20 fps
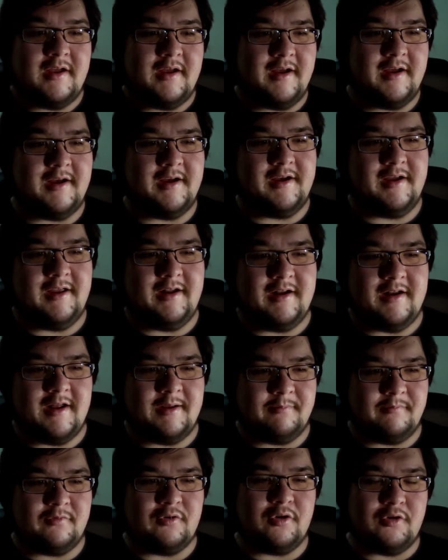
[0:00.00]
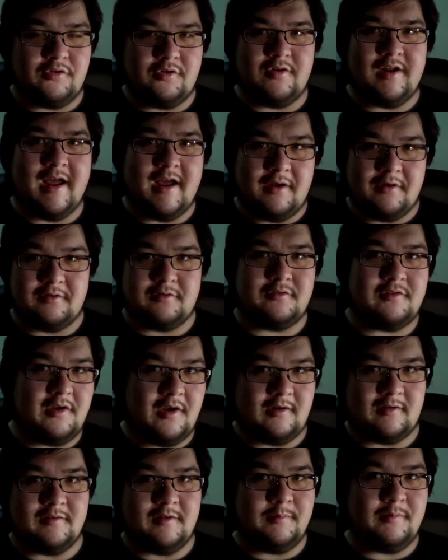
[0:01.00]
Uh, and I'm going to now
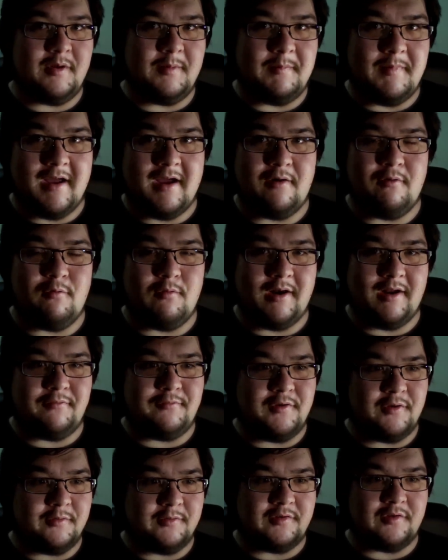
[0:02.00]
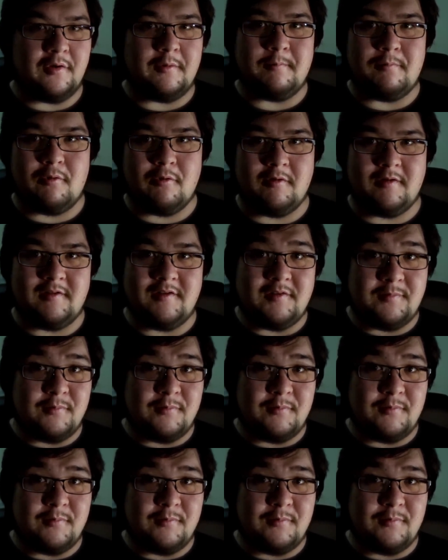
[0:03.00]
talk a little bit about what I feel is so important.